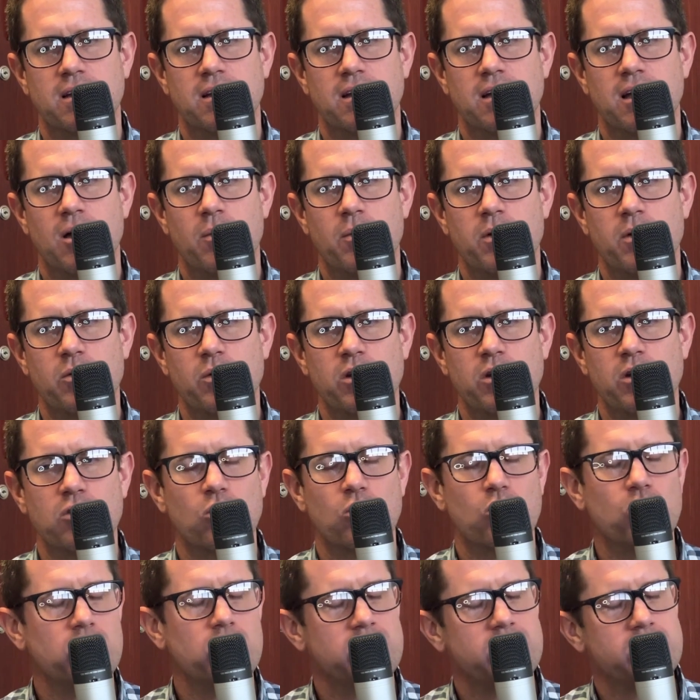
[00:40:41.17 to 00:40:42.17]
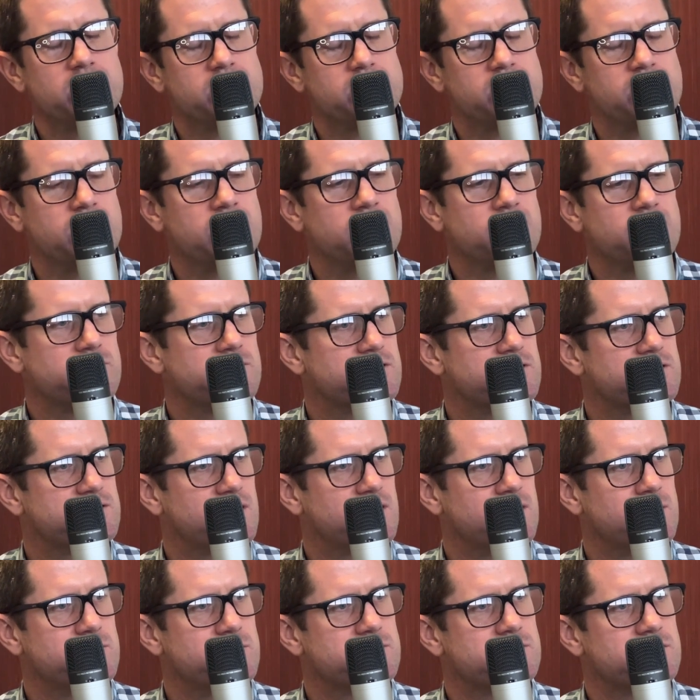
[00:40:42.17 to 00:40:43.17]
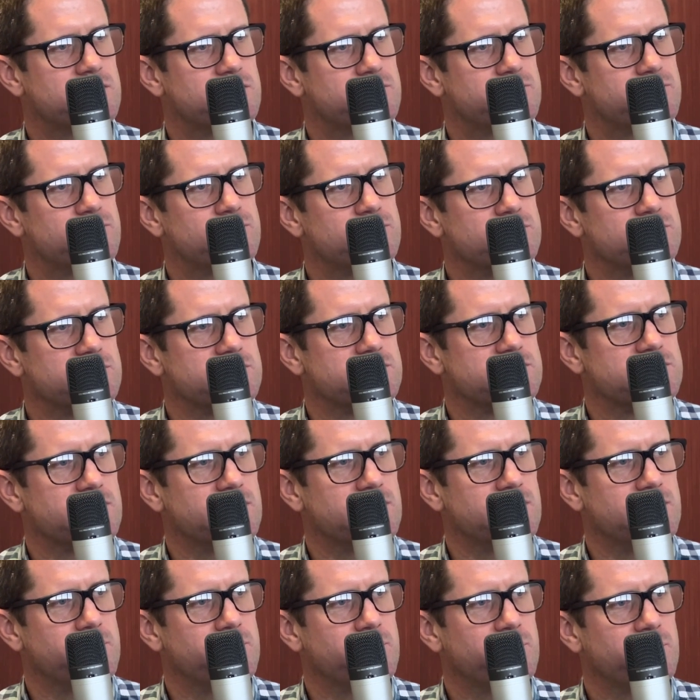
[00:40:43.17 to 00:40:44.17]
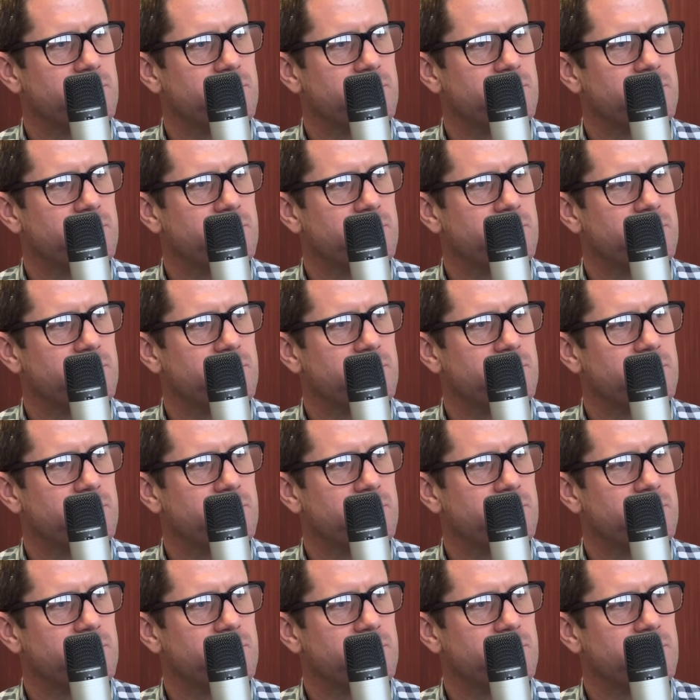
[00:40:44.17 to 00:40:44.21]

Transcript: I mean, we're not only dealing with the same stuff all the time.